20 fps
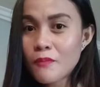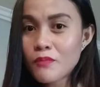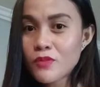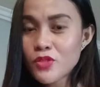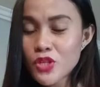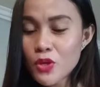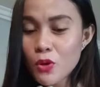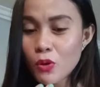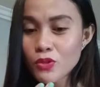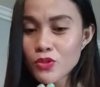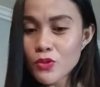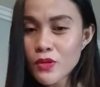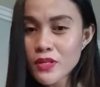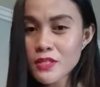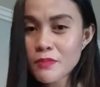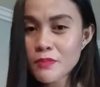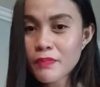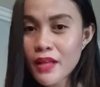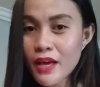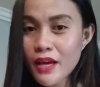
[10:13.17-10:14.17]
she also
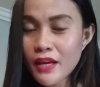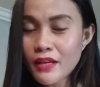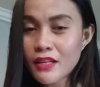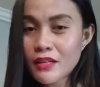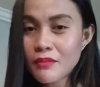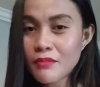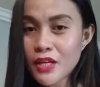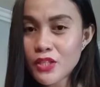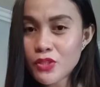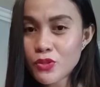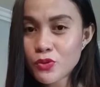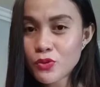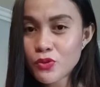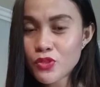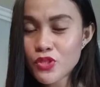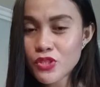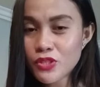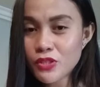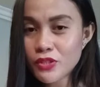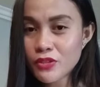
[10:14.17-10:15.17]
explained that my 2
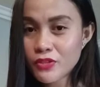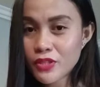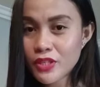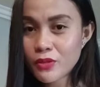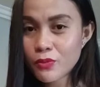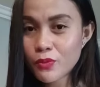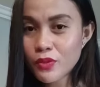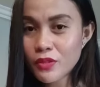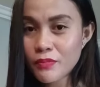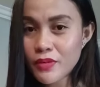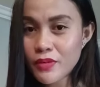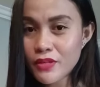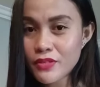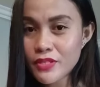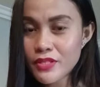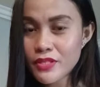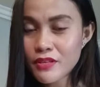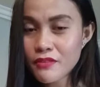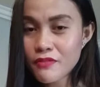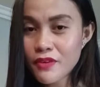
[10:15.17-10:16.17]
children will be
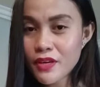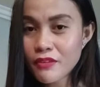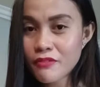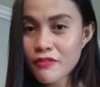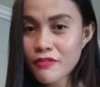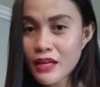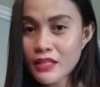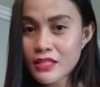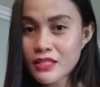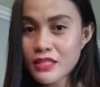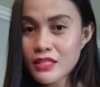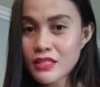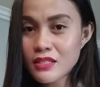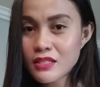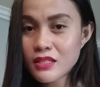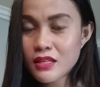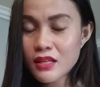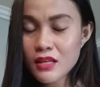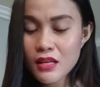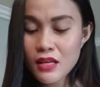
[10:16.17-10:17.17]
receiving vaccines.